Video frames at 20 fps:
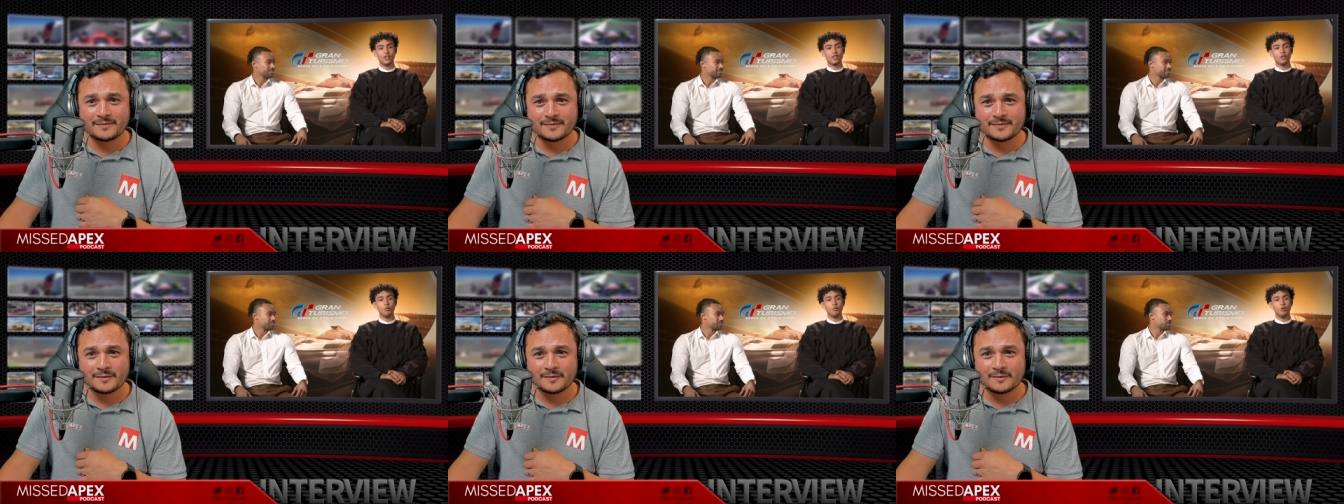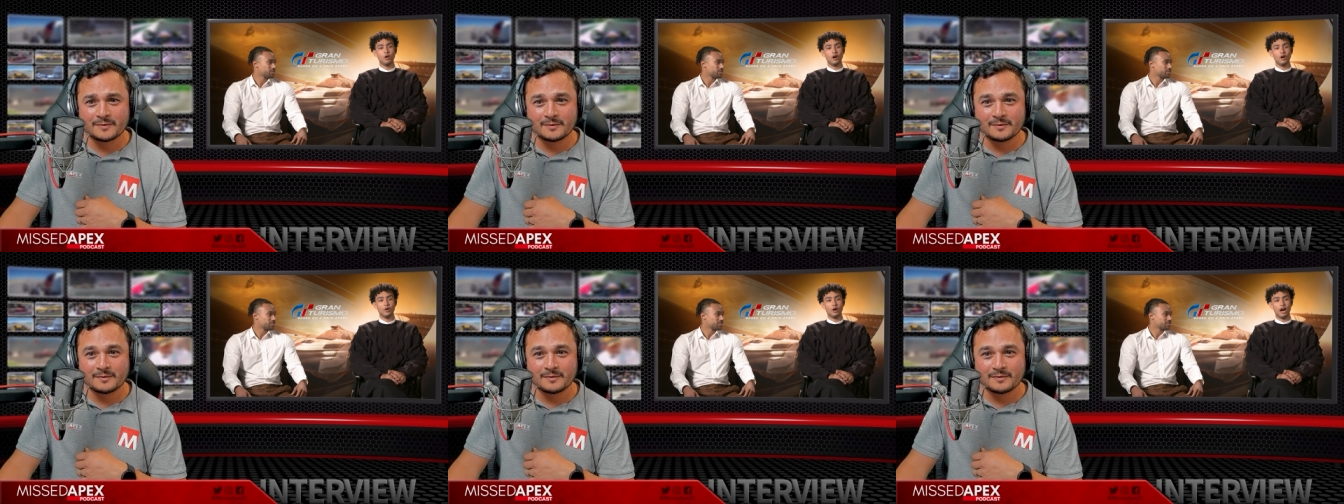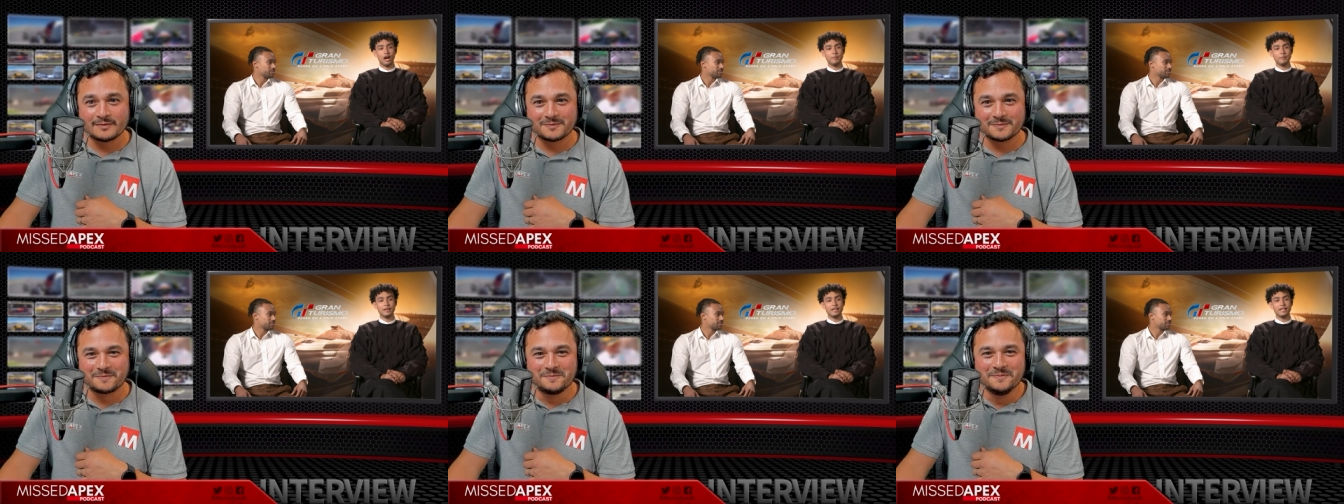the world.
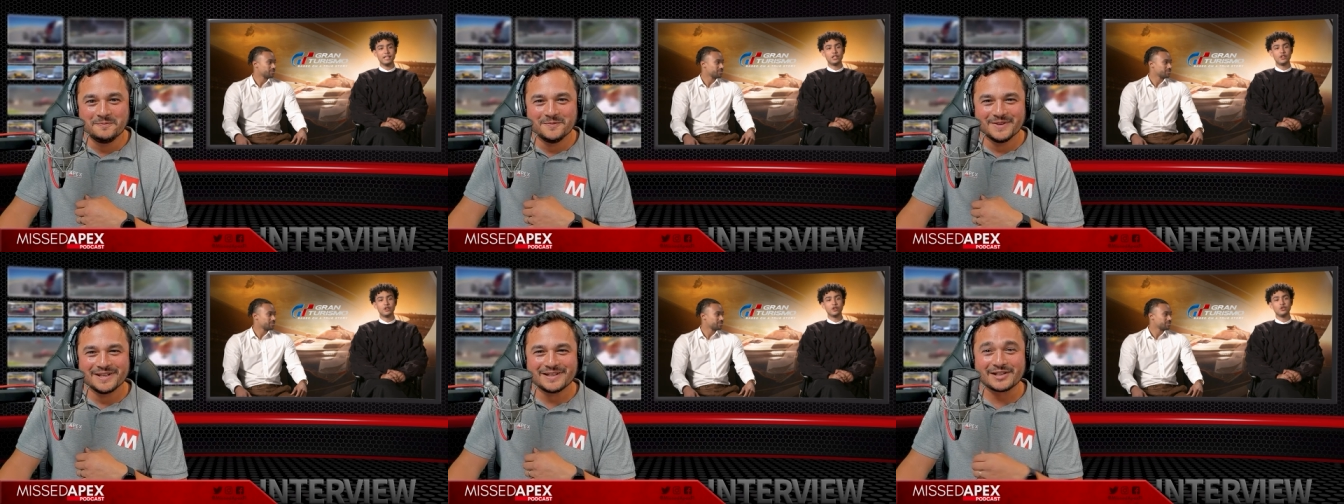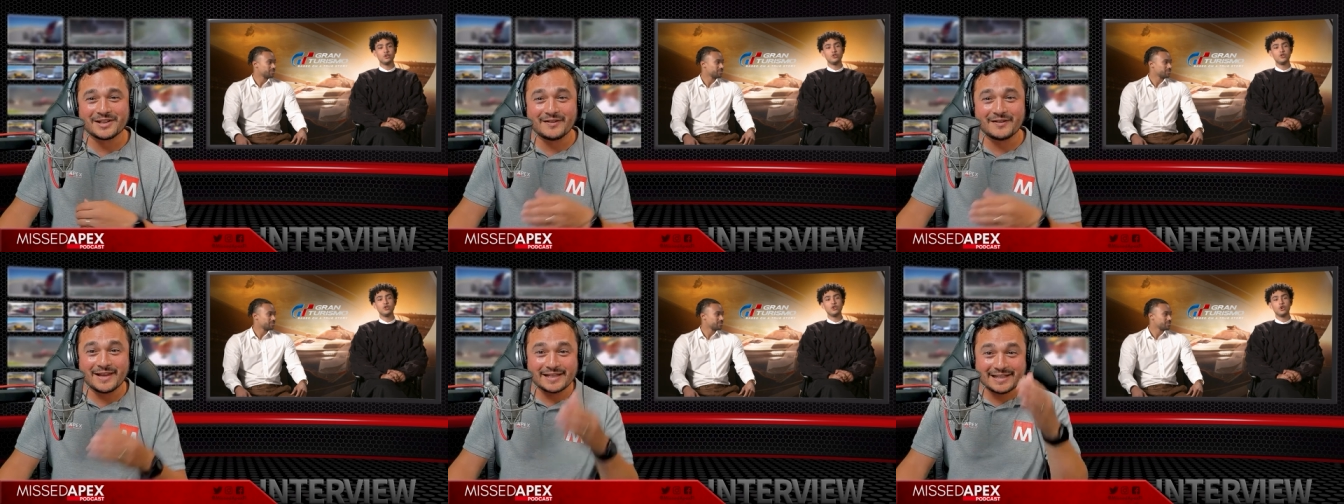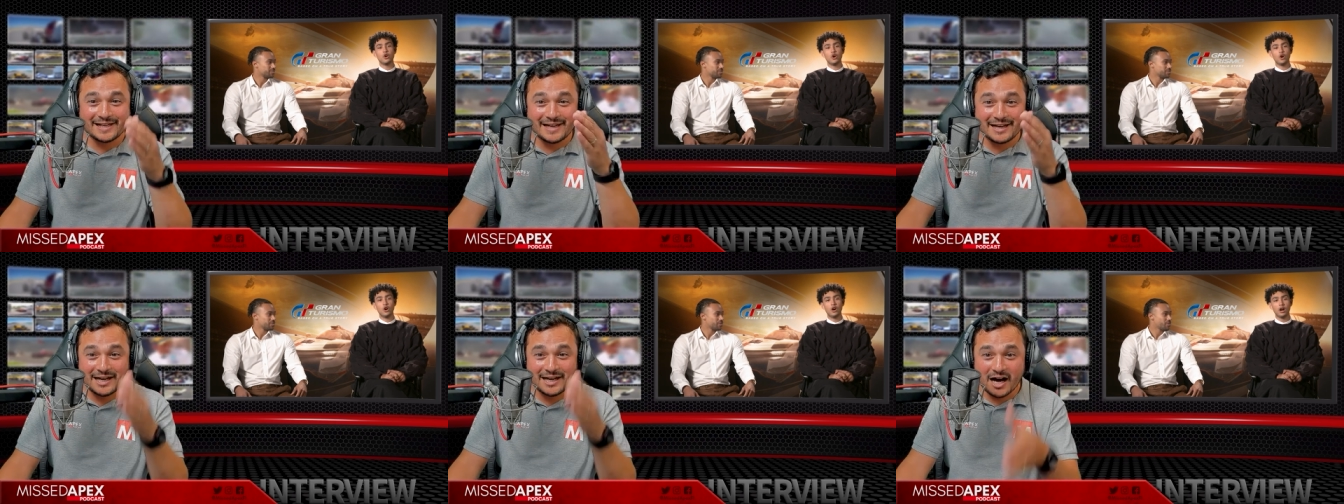I mean, he could. So they not,
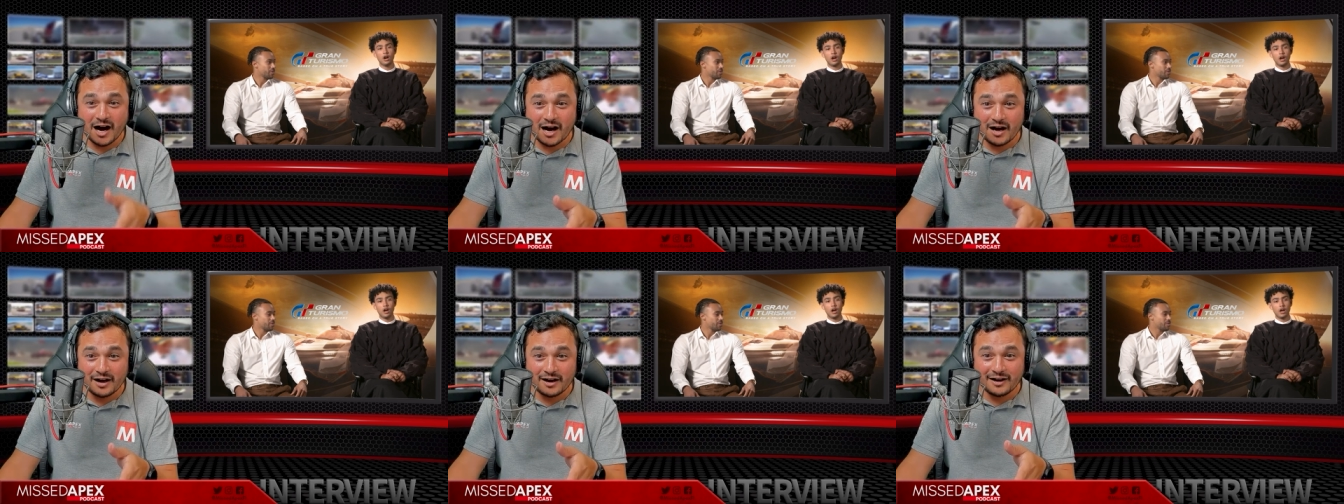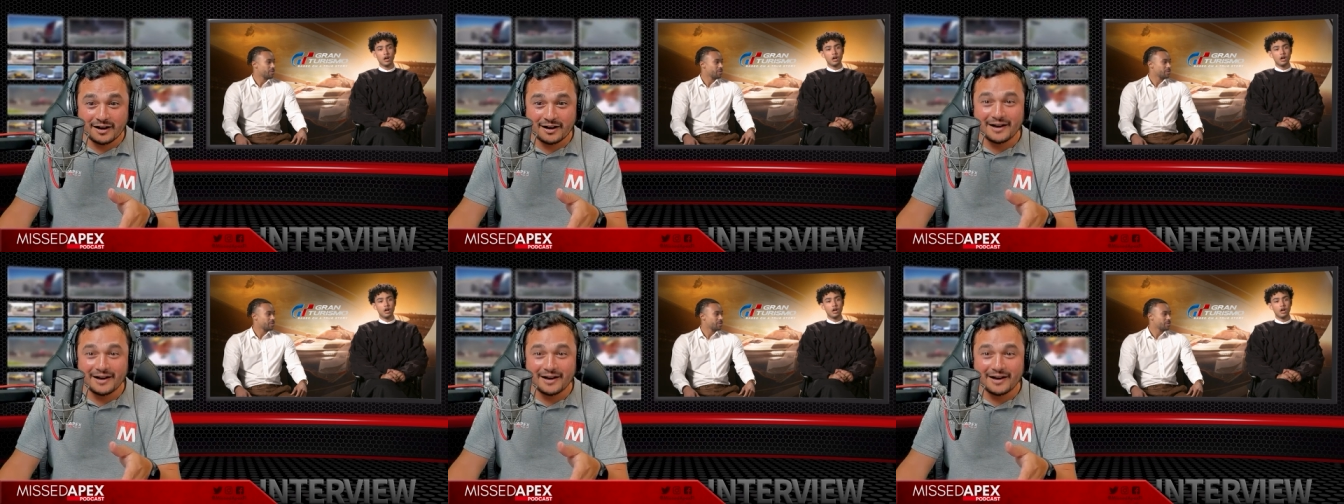say cut,